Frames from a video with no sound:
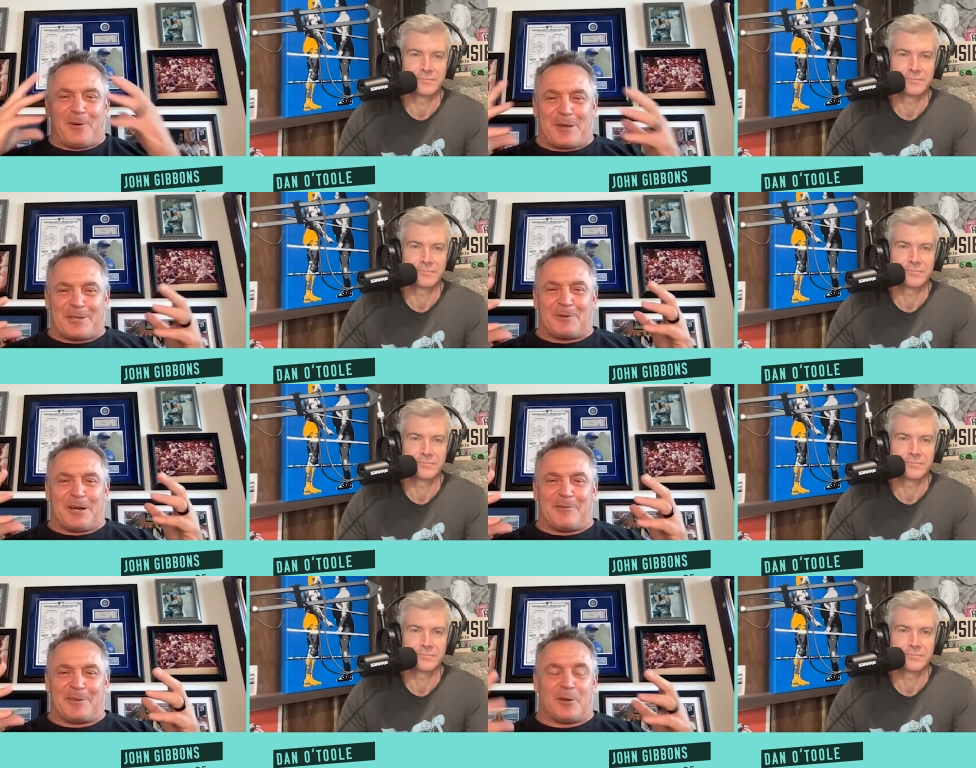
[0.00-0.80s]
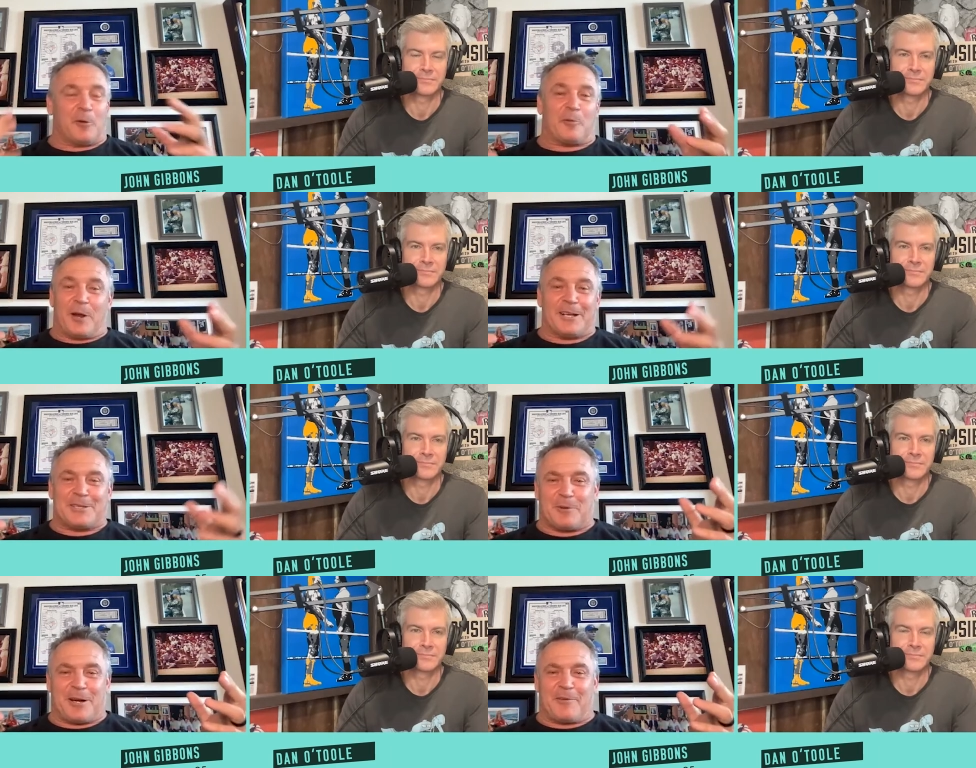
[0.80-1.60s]
Speaker 1: focus, whatever, don't
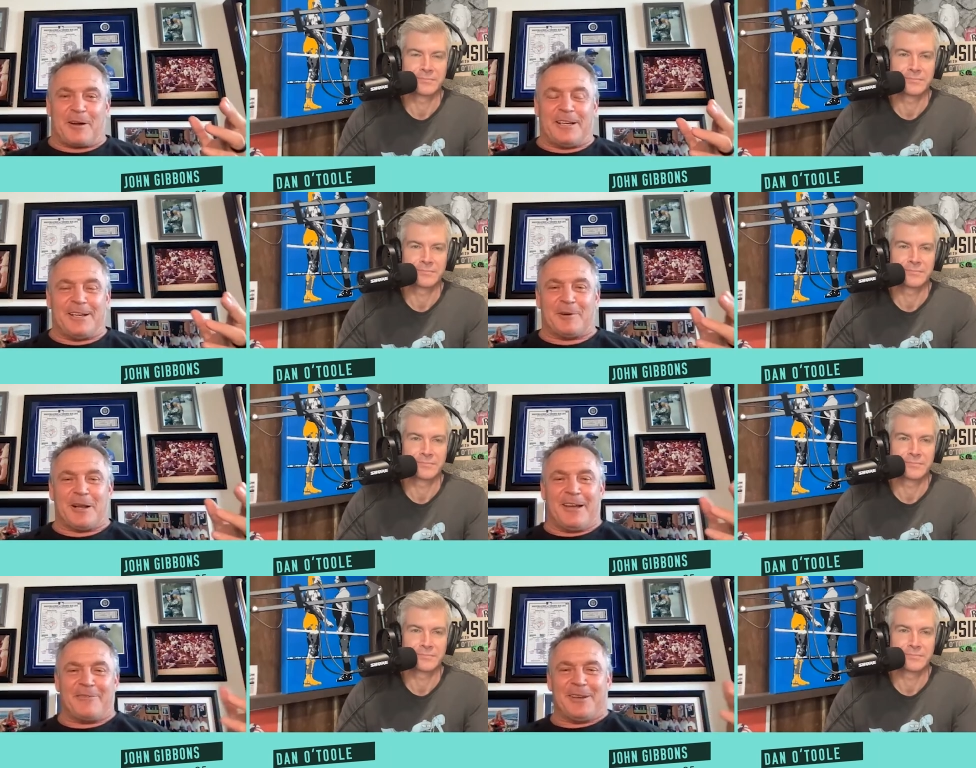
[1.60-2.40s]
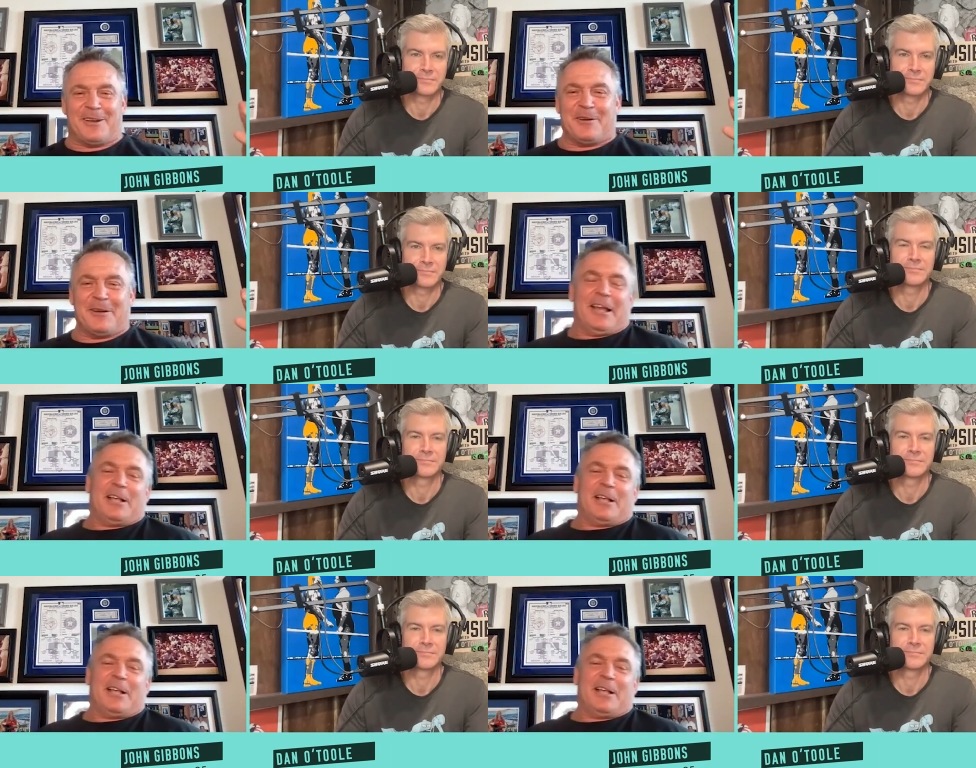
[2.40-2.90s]
rush, whatever, what have you, you know.